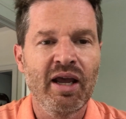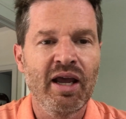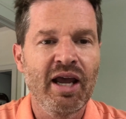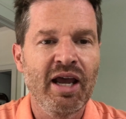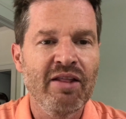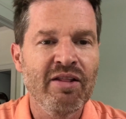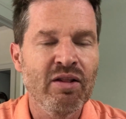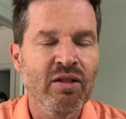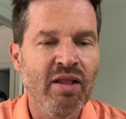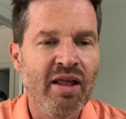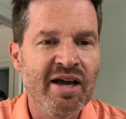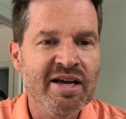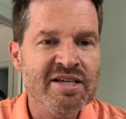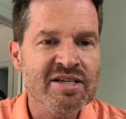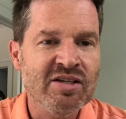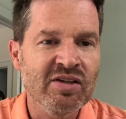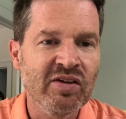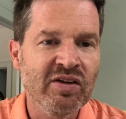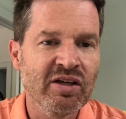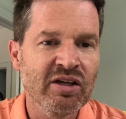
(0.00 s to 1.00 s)
And then
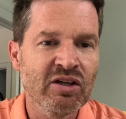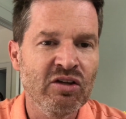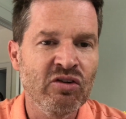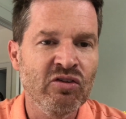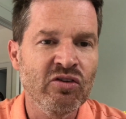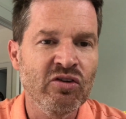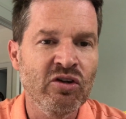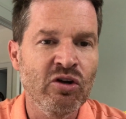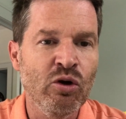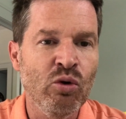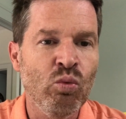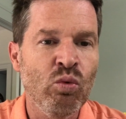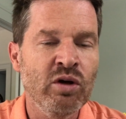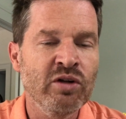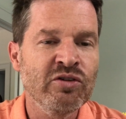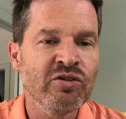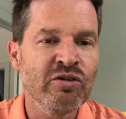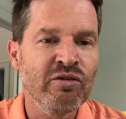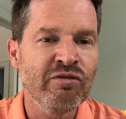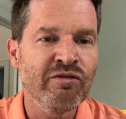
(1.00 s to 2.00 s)
lastly is, you know,
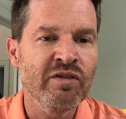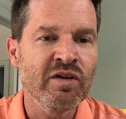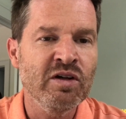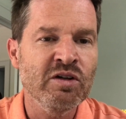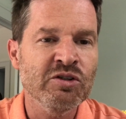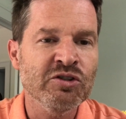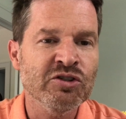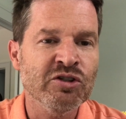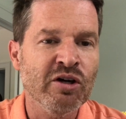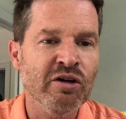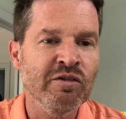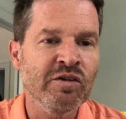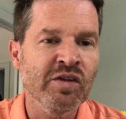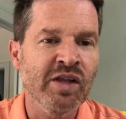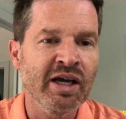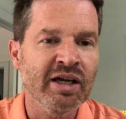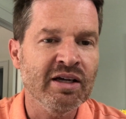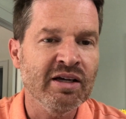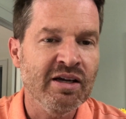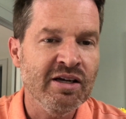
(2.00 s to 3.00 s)
once you finish serving
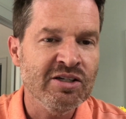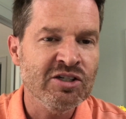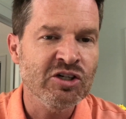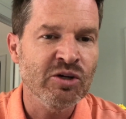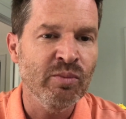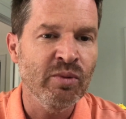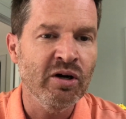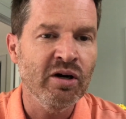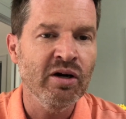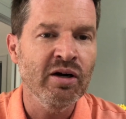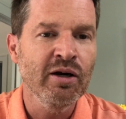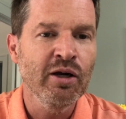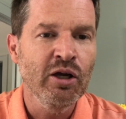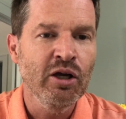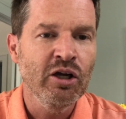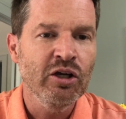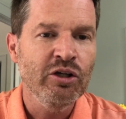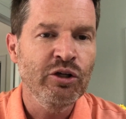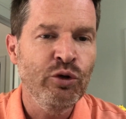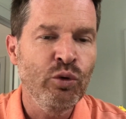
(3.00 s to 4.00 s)
that customer,
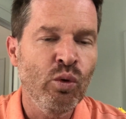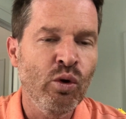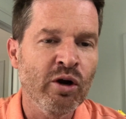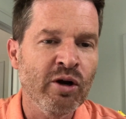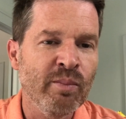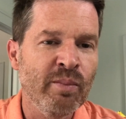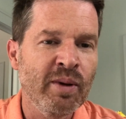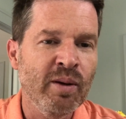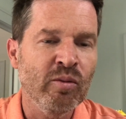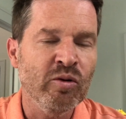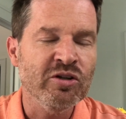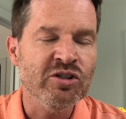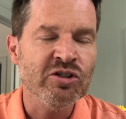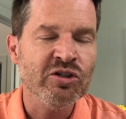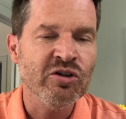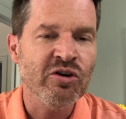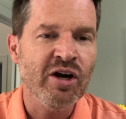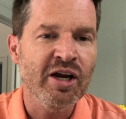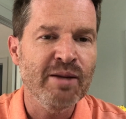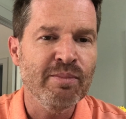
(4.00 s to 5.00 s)
you want to be able to
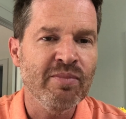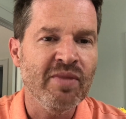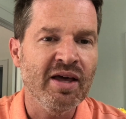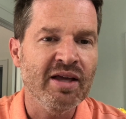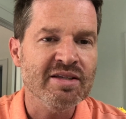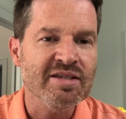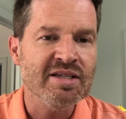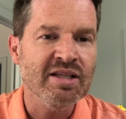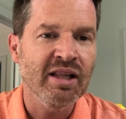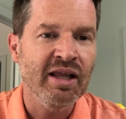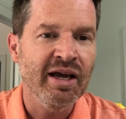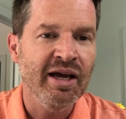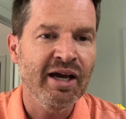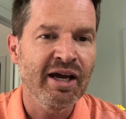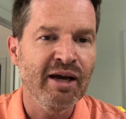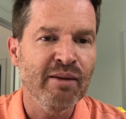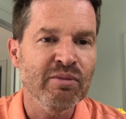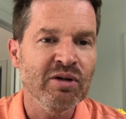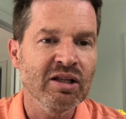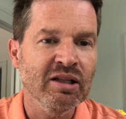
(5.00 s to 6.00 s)
scrape that
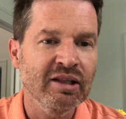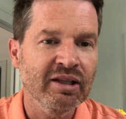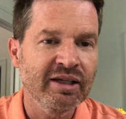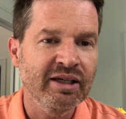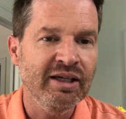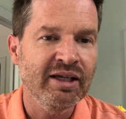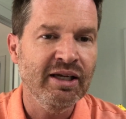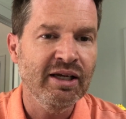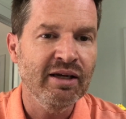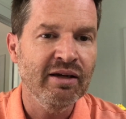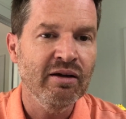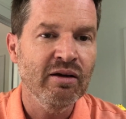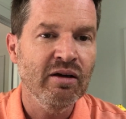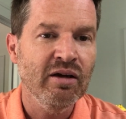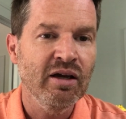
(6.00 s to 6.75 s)
slab clean